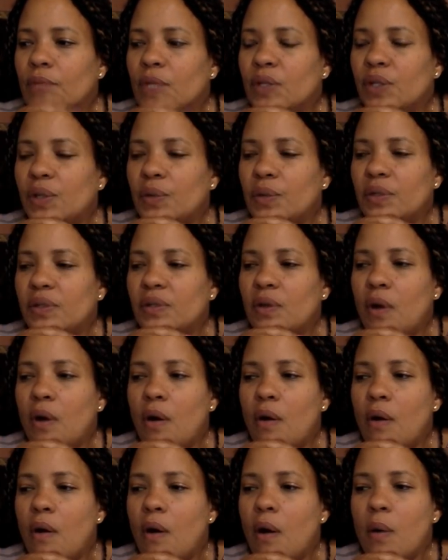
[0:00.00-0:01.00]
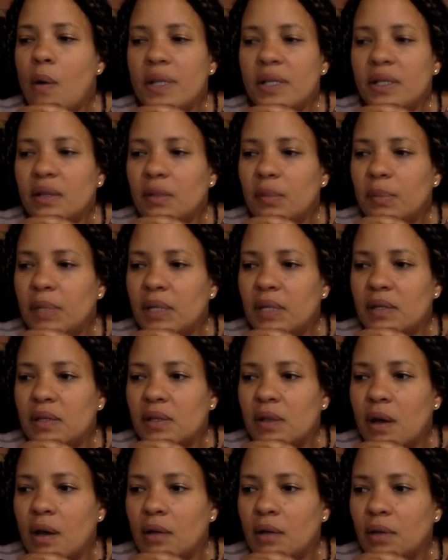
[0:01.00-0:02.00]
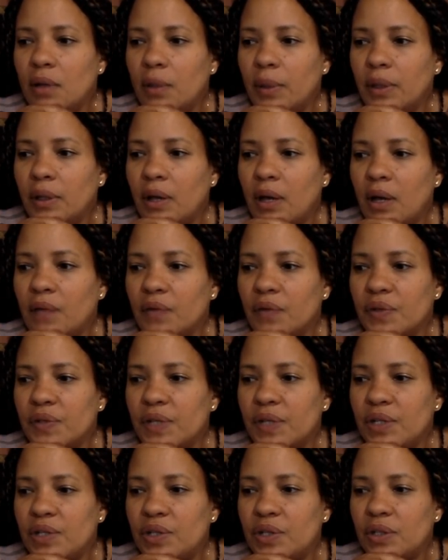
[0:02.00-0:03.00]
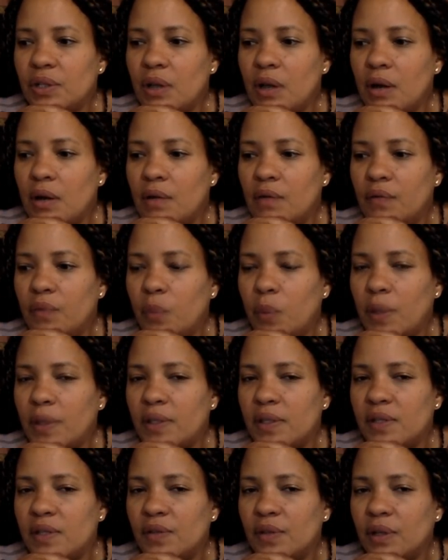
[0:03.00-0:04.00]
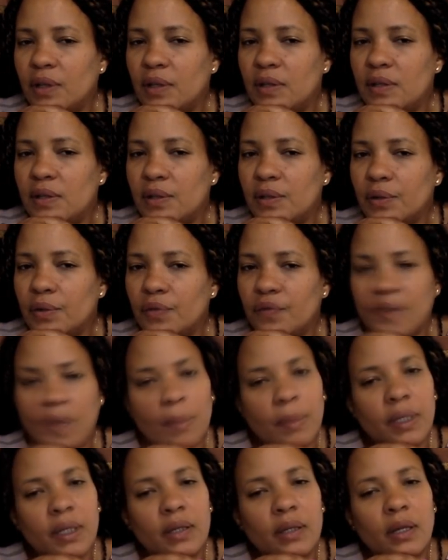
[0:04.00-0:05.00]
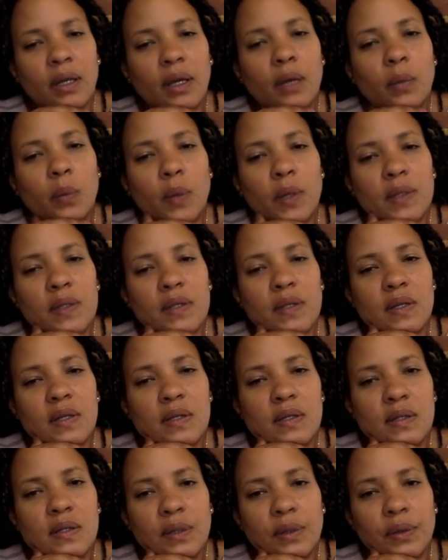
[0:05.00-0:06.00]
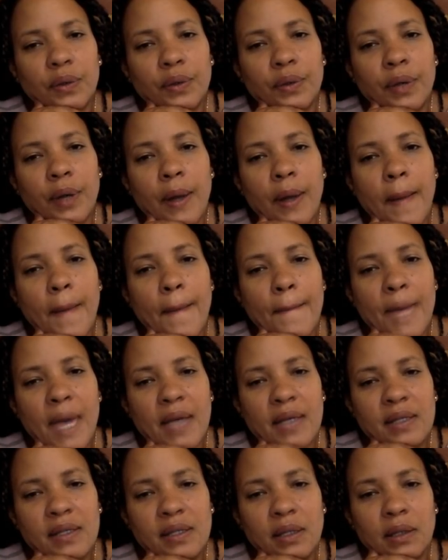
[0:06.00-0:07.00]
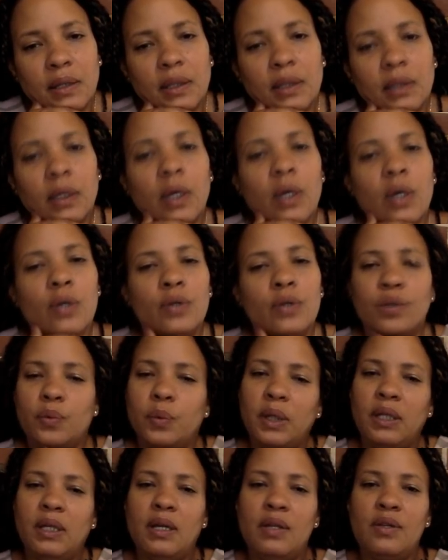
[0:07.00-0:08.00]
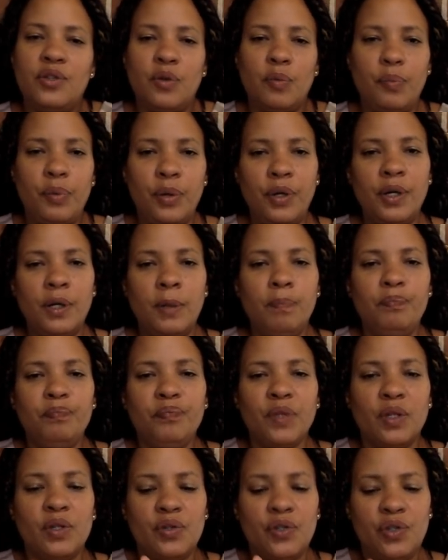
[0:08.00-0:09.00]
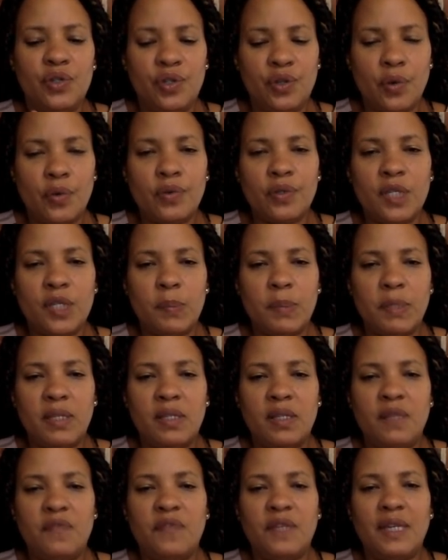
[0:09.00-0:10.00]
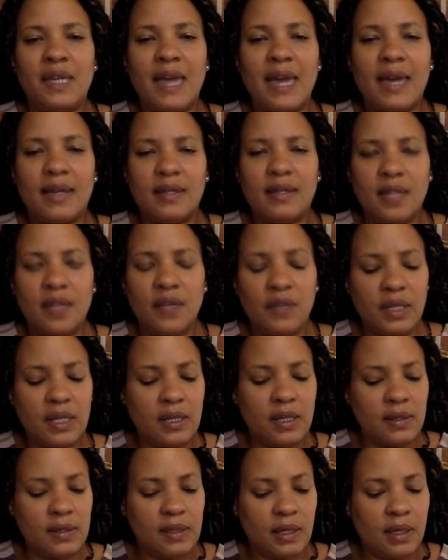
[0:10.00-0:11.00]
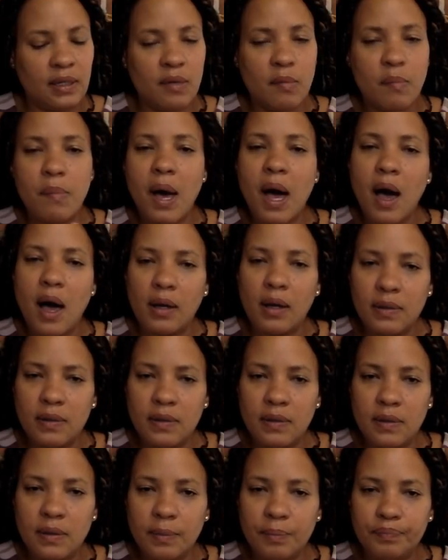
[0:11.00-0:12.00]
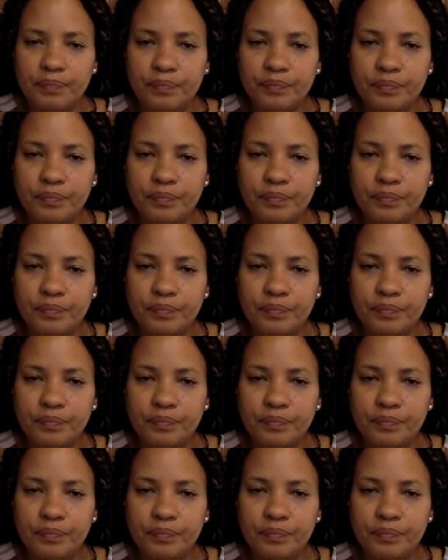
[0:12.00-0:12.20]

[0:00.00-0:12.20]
So there's always going to be this ongoing conversation of what's considered feminine and what's considered masculine. Do we need to put certain specific activities in a box